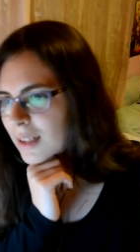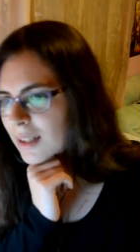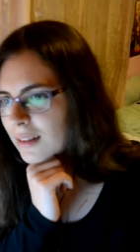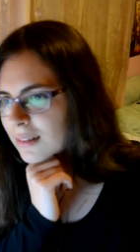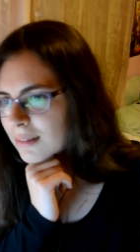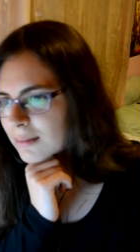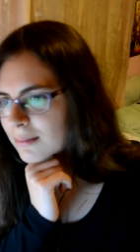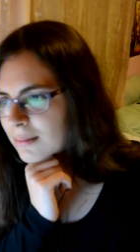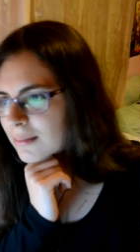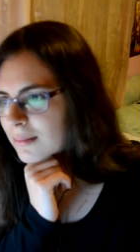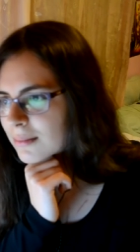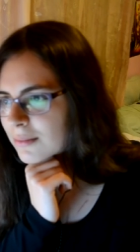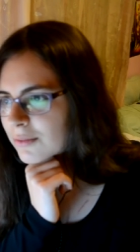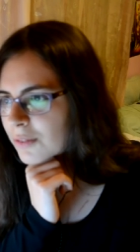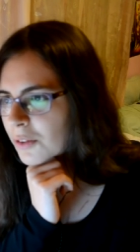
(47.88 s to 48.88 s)
and
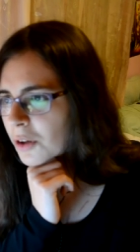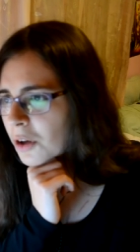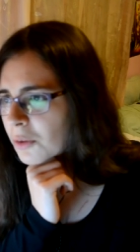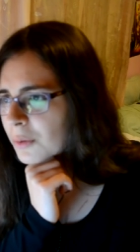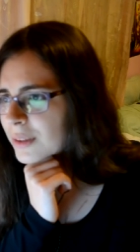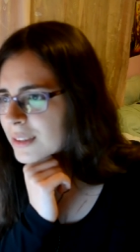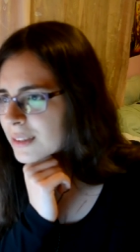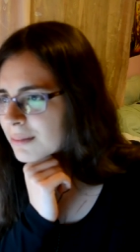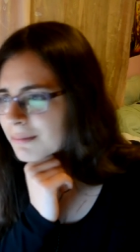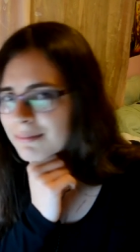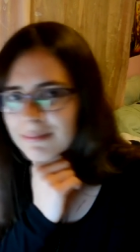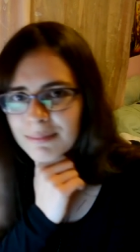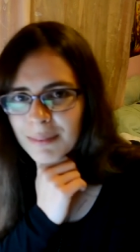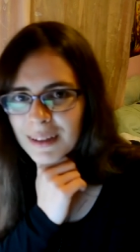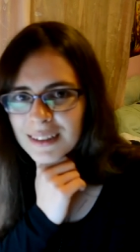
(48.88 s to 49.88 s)
for no reason,
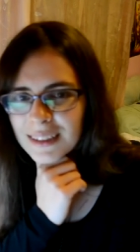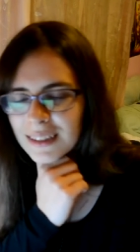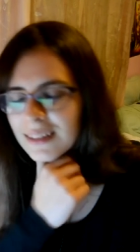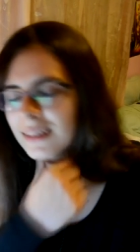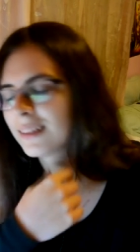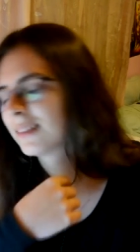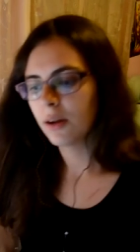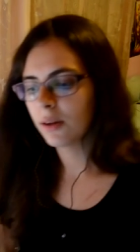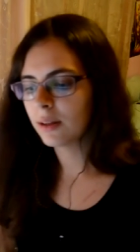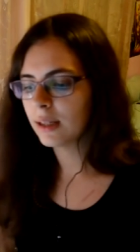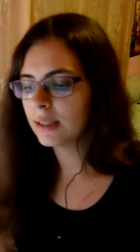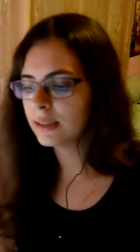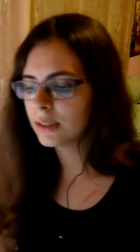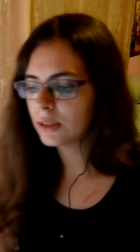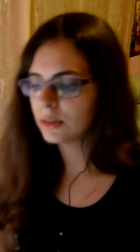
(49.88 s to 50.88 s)
basically.
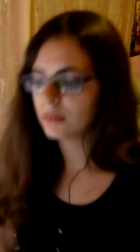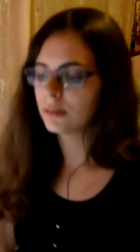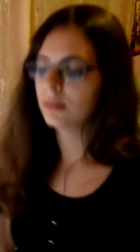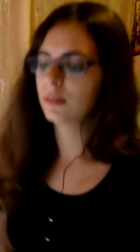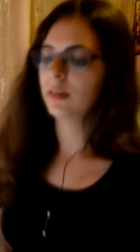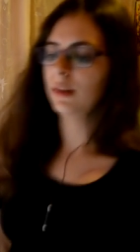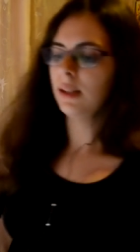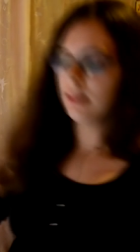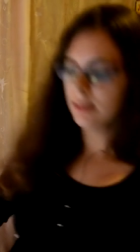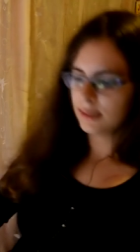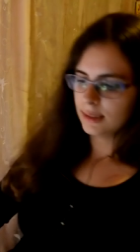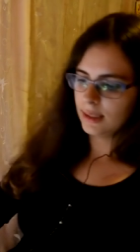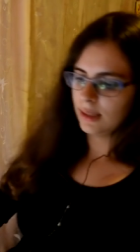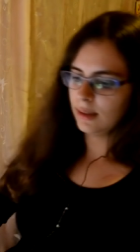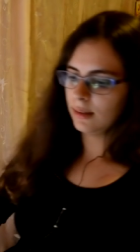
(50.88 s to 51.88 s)
Okay, so
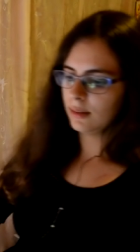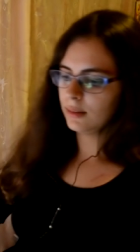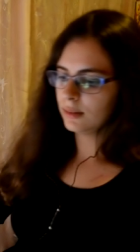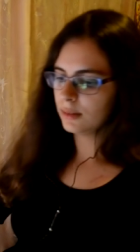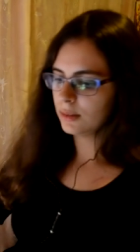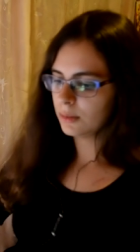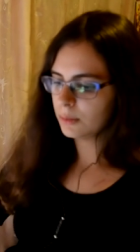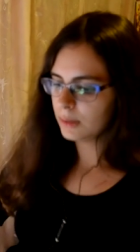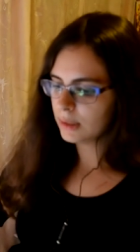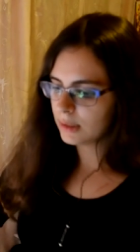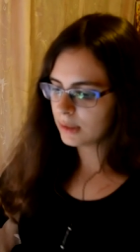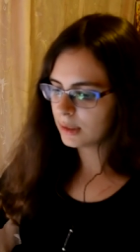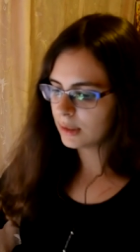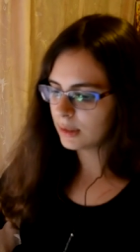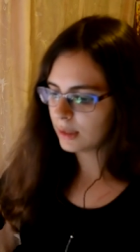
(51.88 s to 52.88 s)
let's get into it,
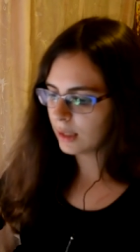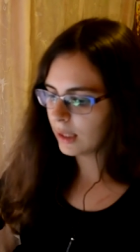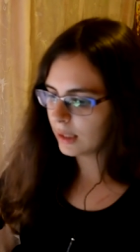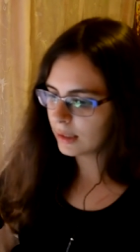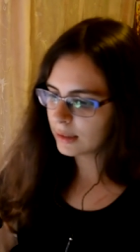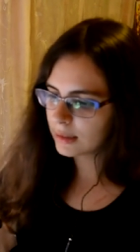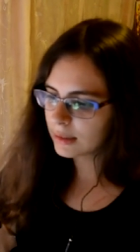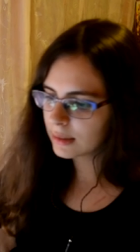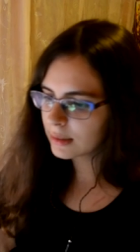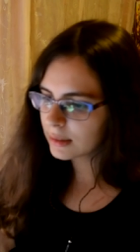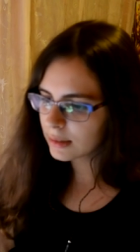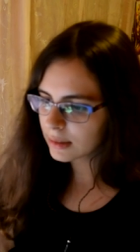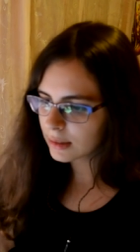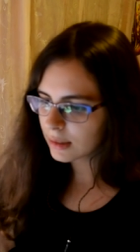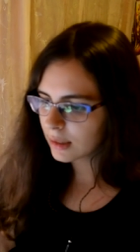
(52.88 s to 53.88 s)
and
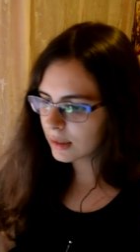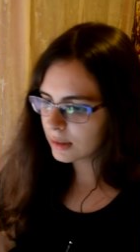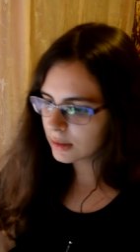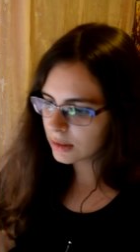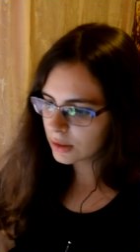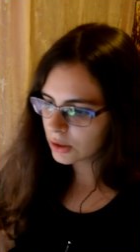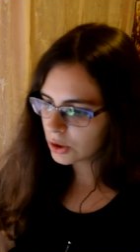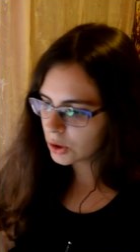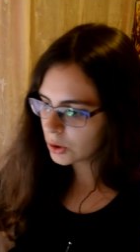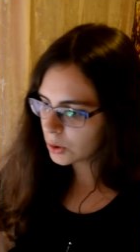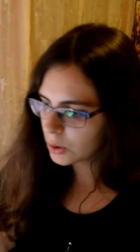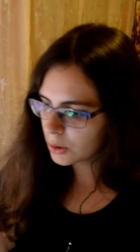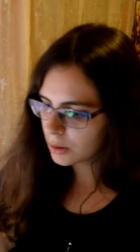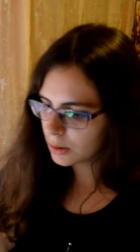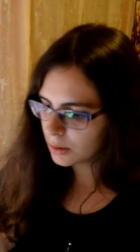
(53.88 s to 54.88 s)
this
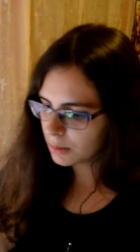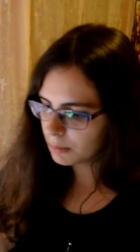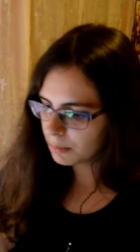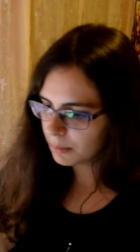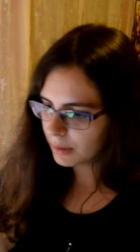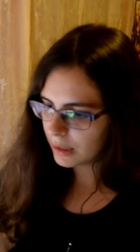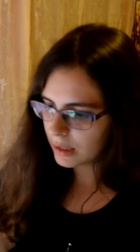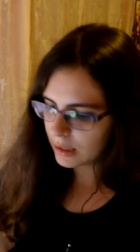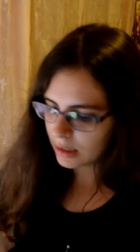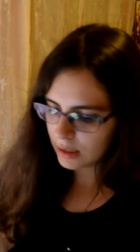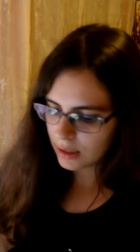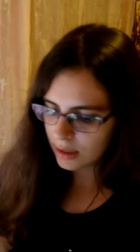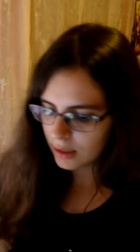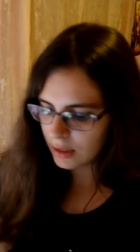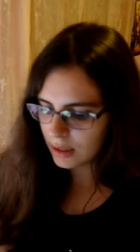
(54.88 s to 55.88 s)
should
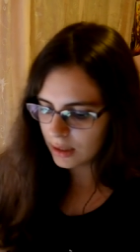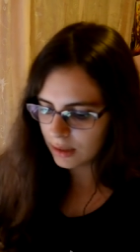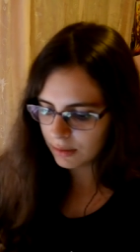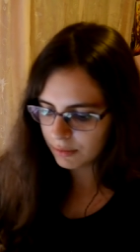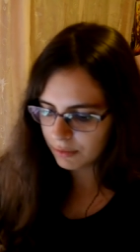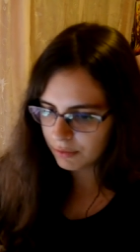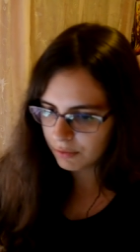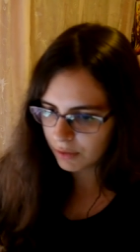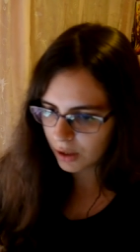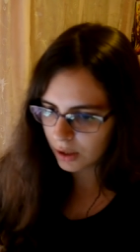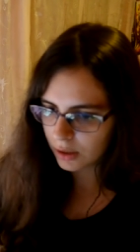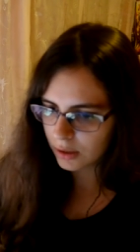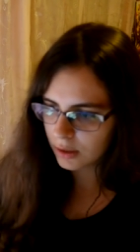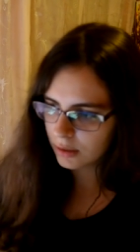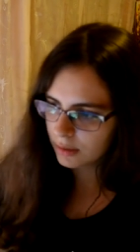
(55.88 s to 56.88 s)
be fun.